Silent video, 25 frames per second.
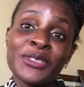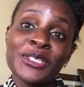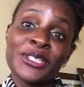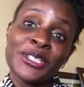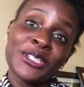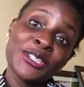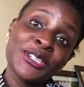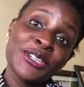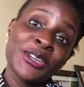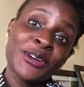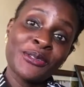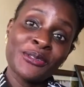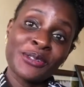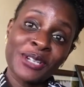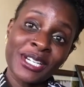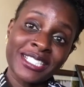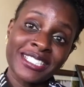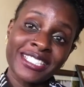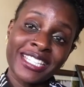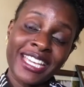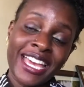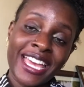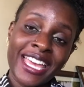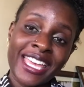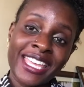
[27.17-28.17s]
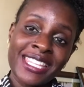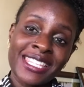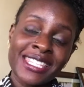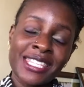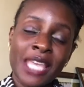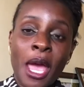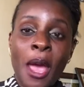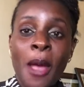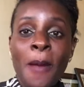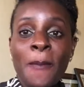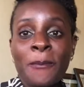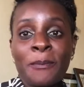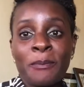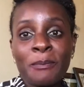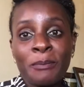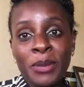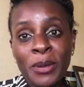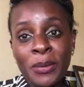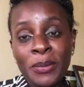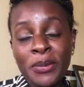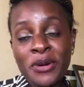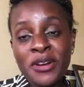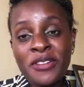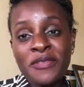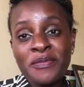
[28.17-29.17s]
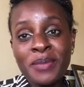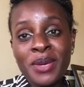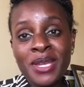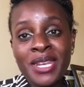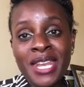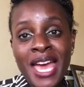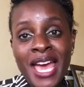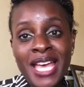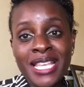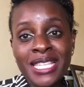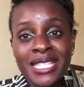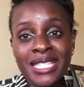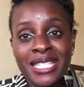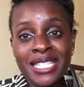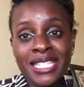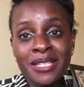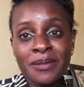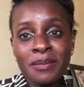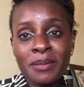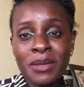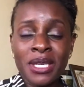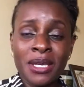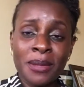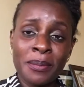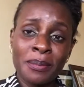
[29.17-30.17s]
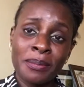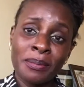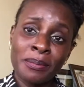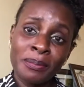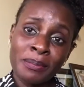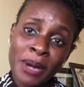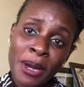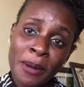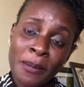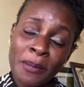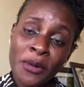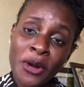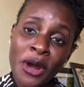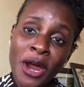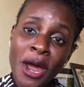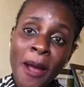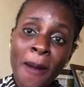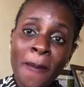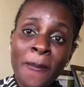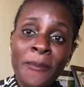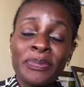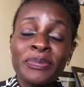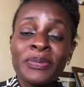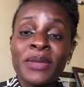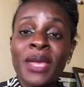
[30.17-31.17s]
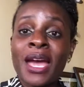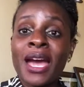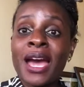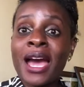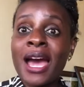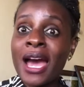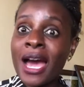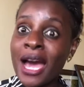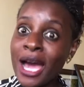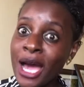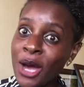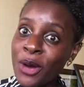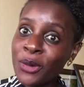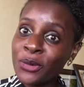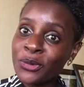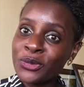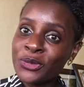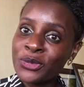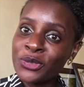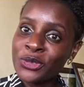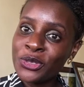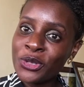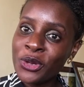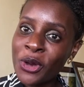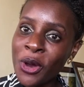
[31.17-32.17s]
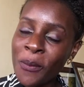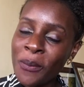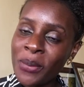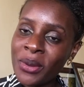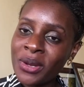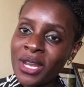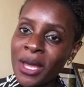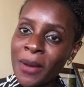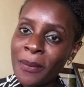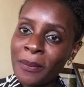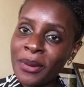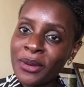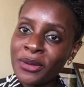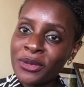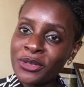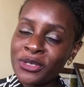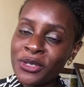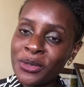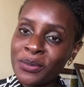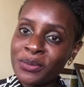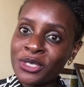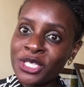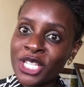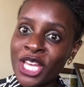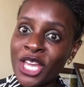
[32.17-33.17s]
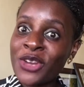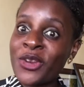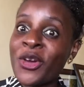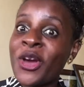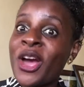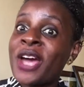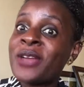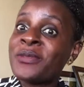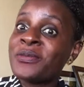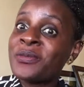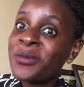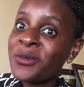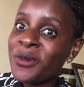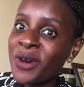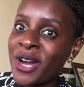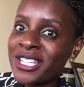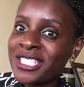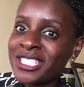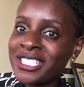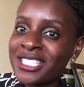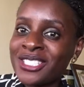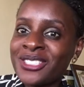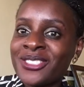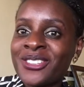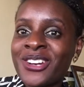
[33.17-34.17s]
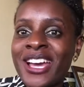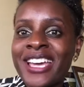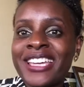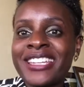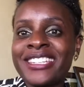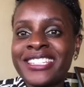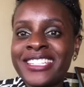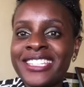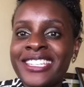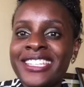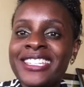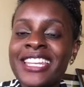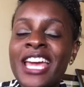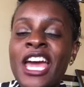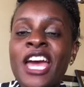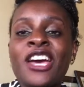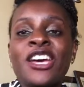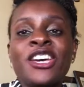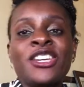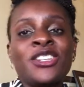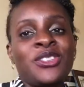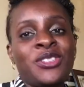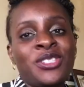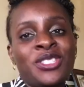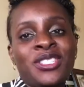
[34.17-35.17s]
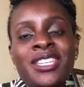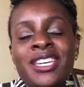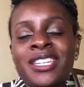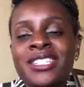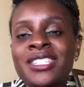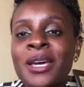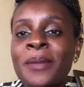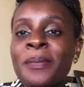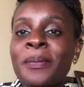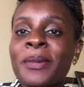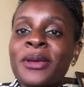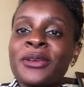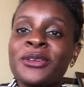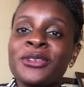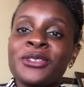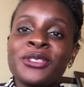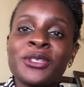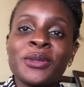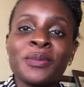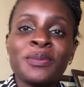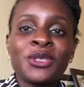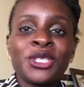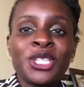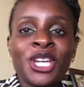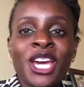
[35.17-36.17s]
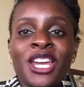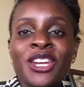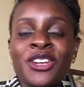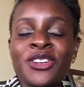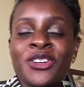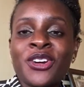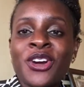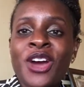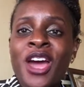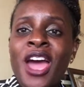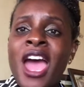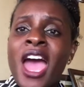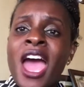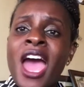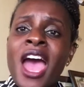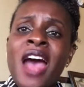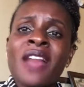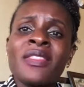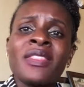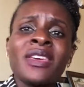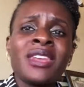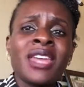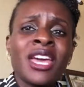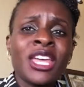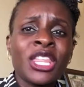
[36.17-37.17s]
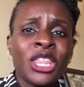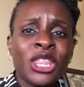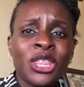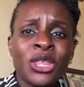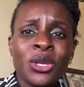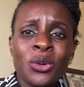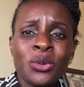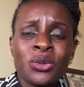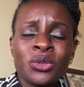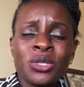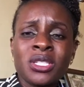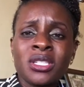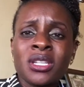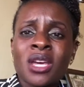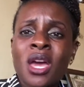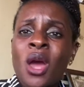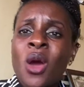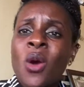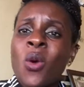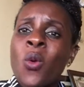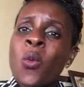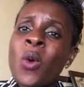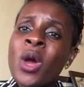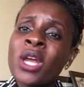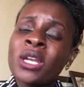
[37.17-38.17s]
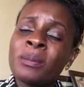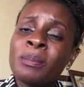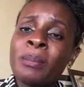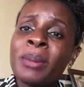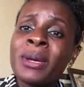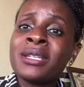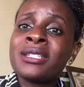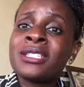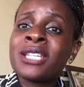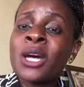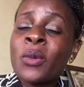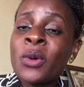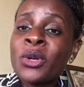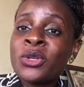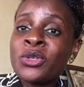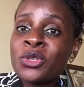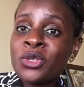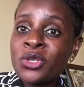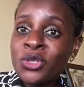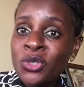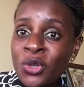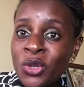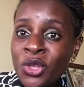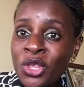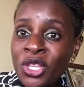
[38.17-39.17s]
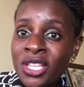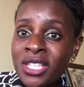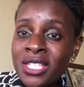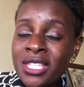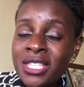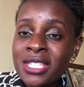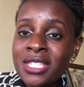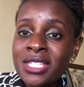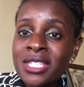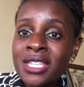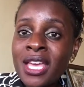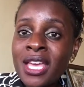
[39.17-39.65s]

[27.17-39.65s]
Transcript: you know what, guys? People have been asking me, Barbara, how do you open up a YouTube channel and what do I need to start up a YouTube channel? And then I thought, what better way to do this